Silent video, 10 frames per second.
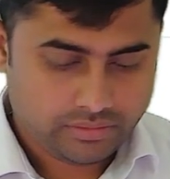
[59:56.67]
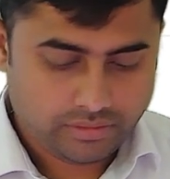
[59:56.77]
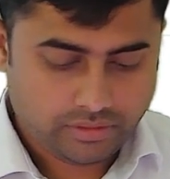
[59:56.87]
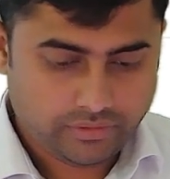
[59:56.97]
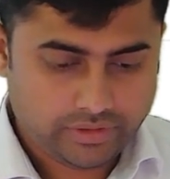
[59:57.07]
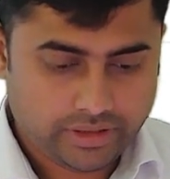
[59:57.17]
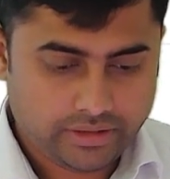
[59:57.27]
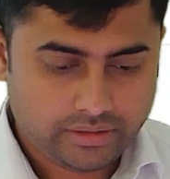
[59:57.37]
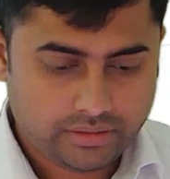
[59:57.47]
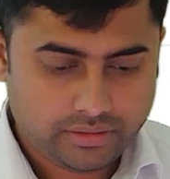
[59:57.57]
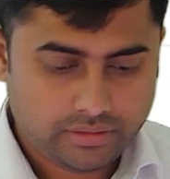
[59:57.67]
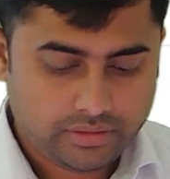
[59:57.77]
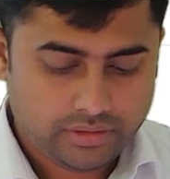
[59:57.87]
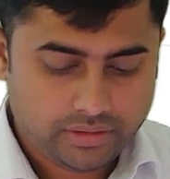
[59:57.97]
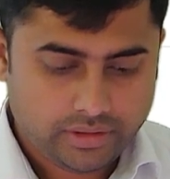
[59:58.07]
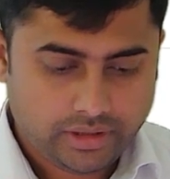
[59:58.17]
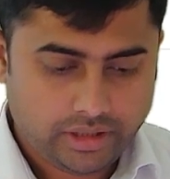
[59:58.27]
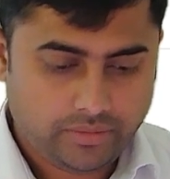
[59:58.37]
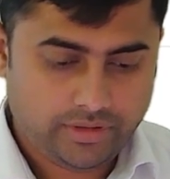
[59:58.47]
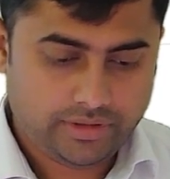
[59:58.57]
and you write
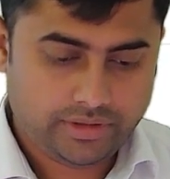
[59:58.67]
ABC.